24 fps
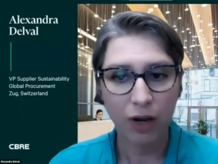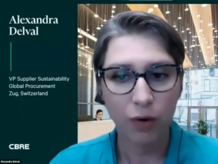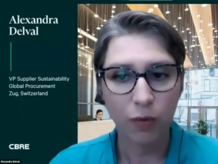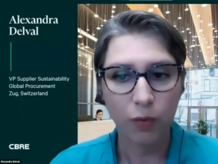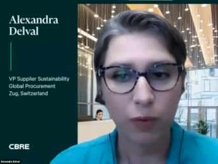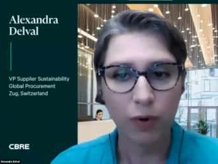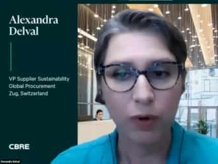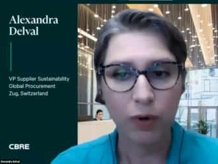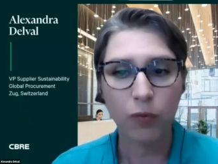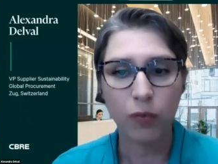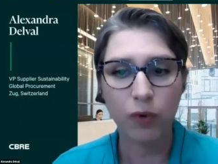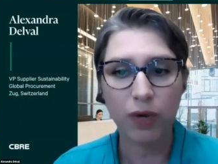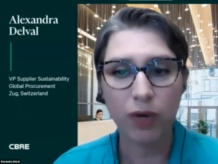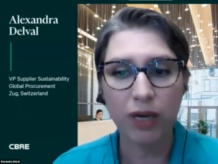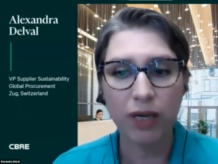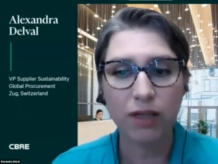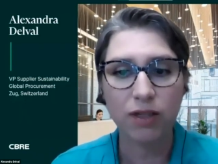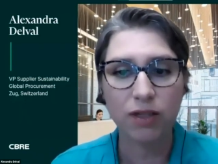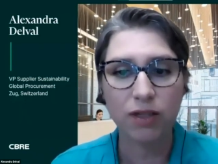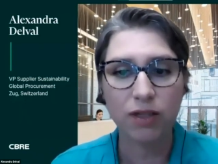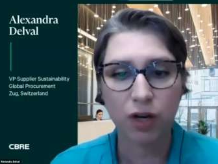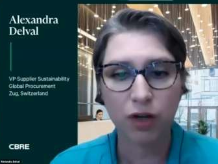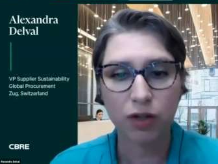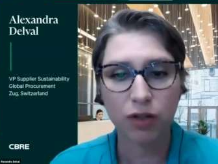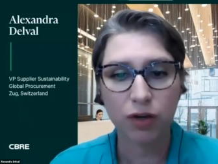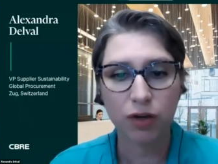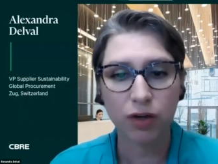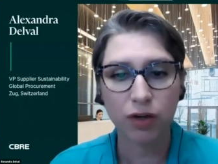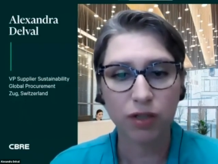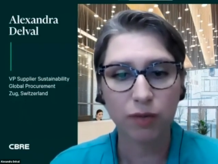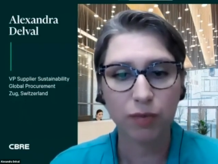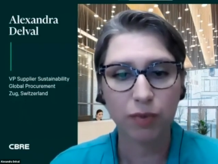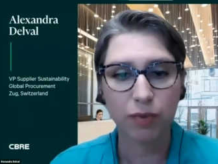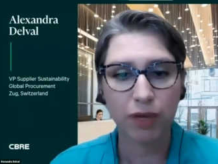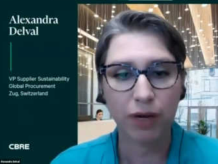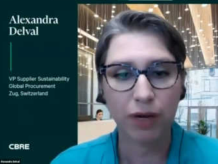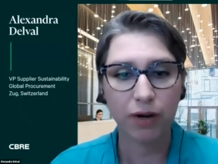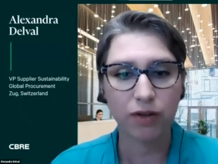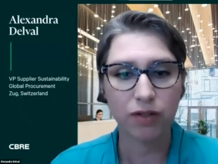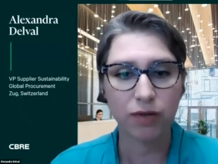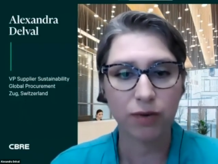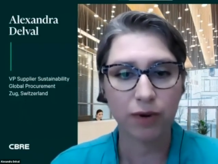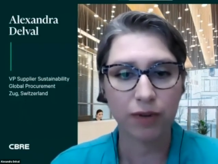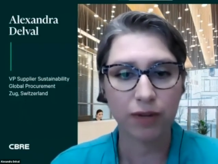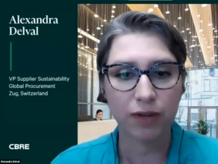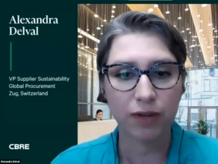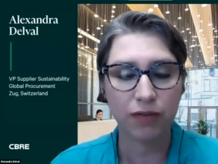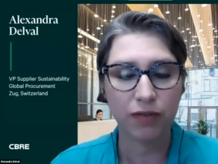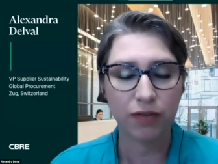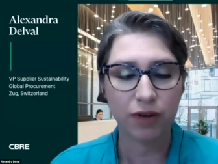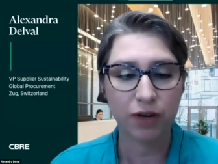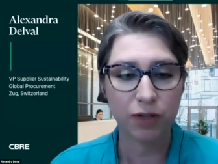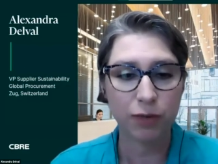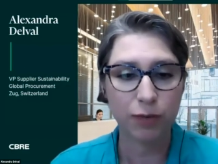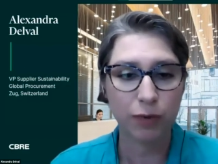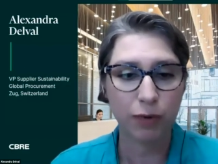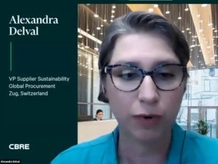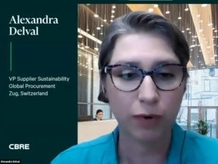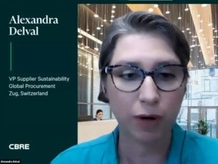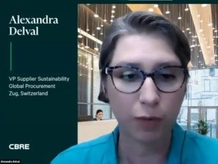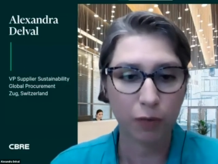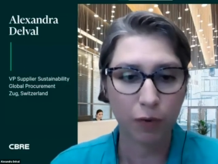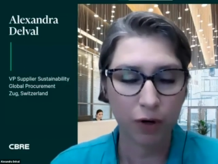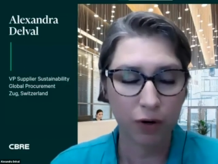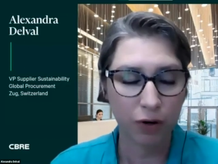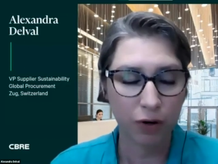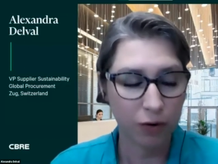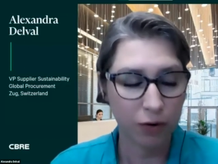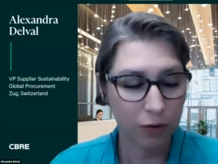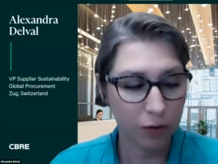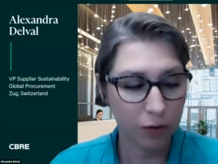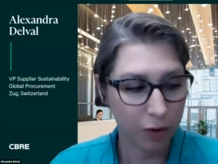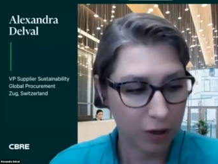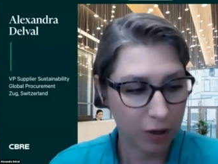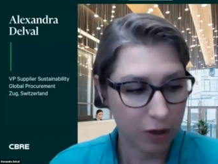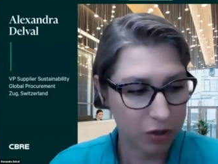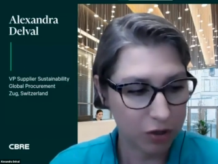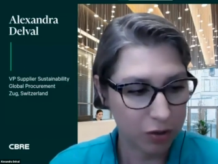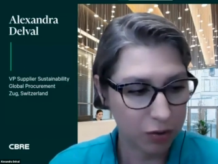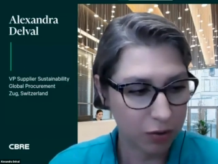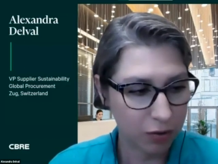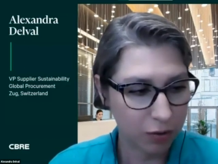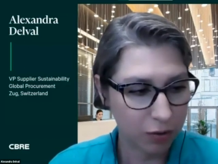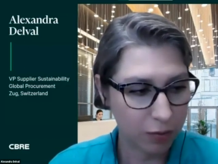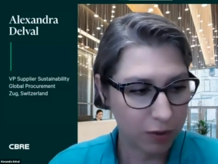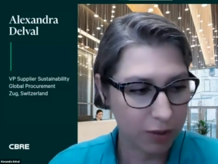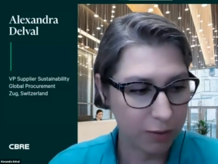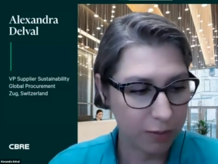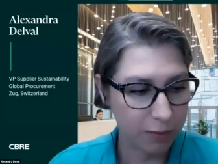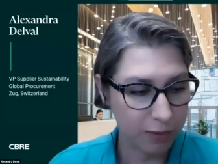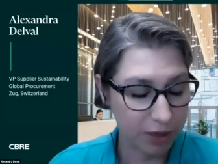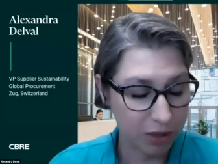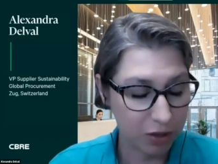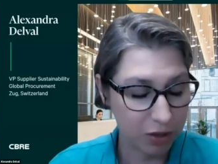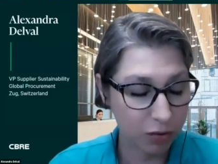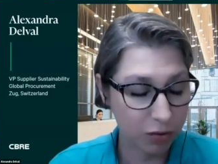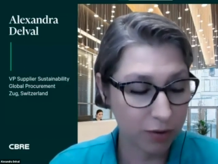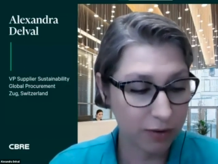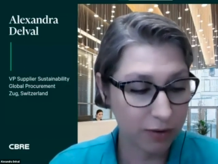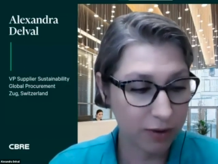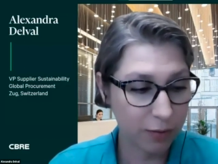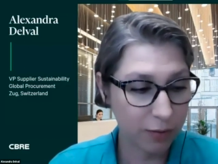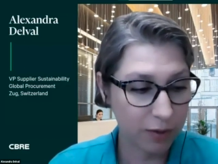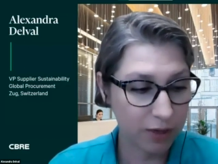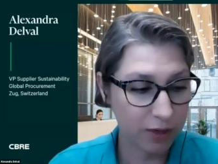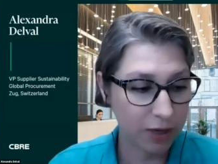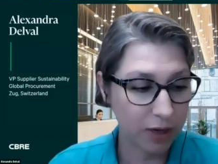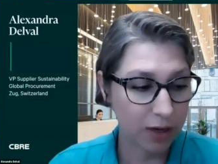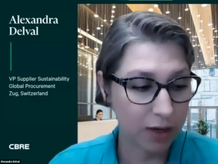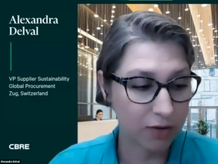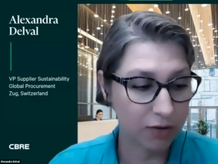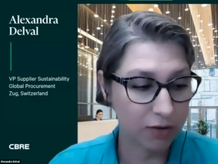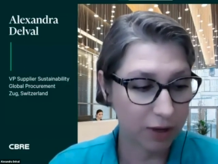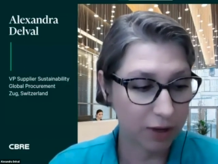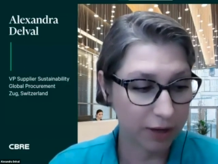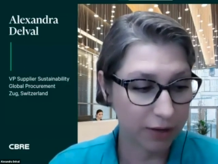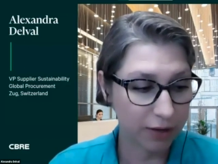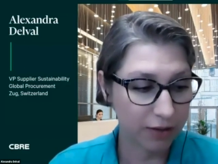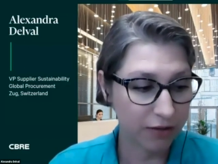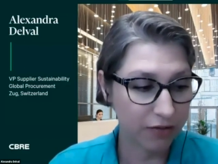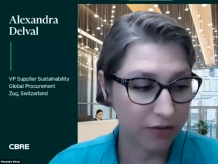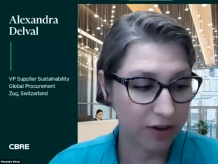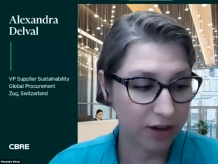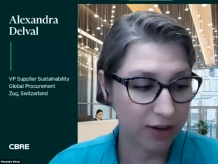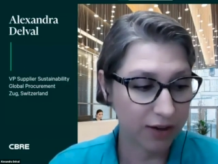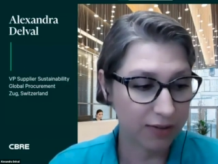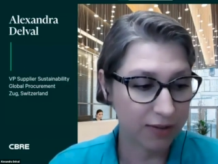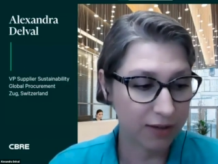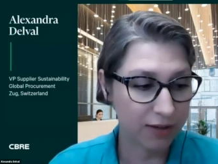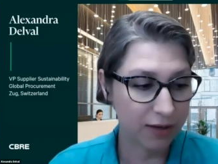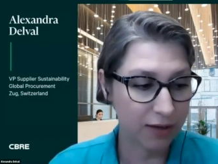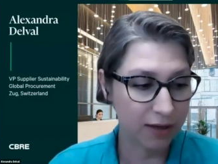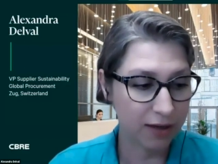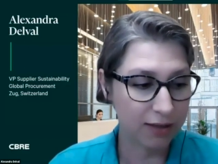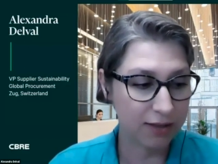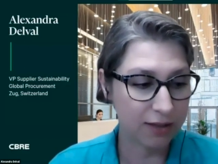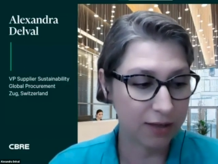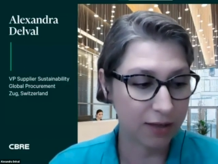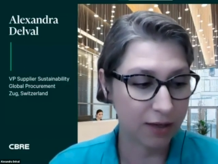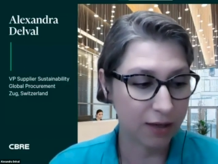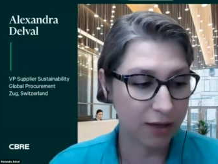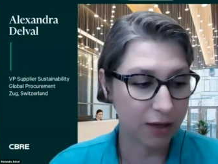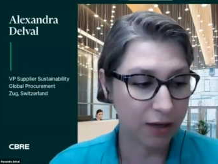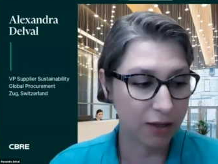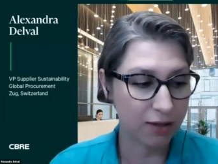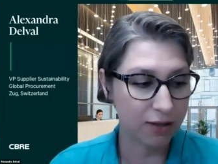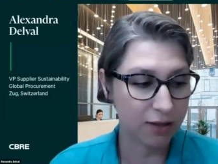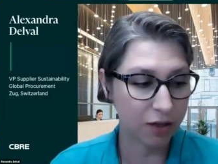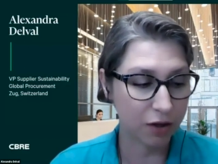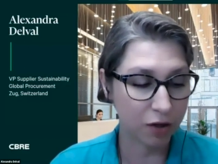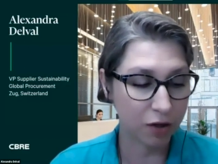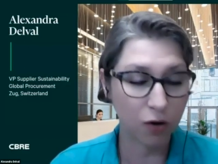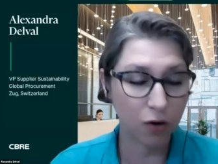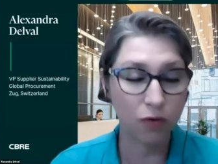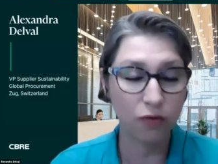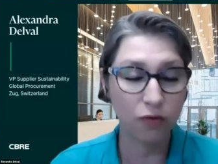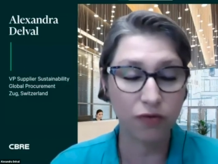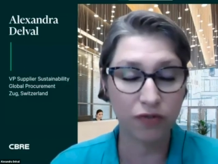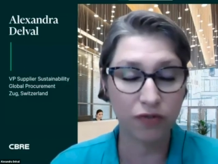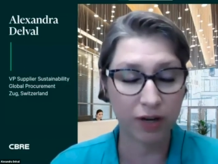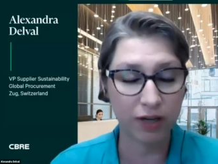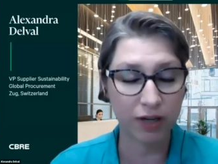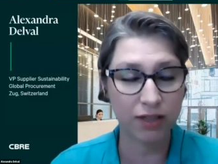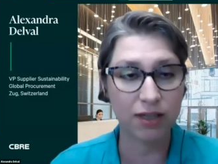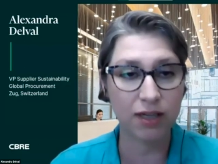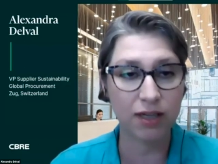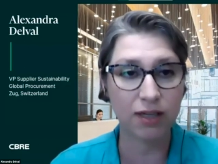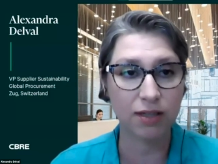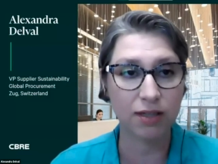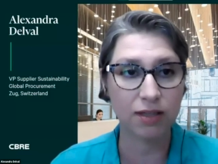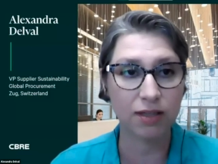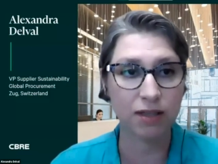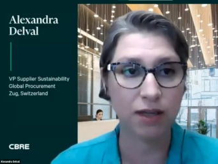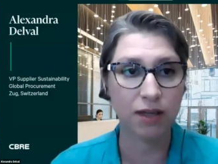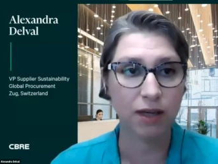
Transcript: when we talk to our suppliers around the EcoVadis program, we're ensure we make sure that we underline the fact that it's a it's a co-funded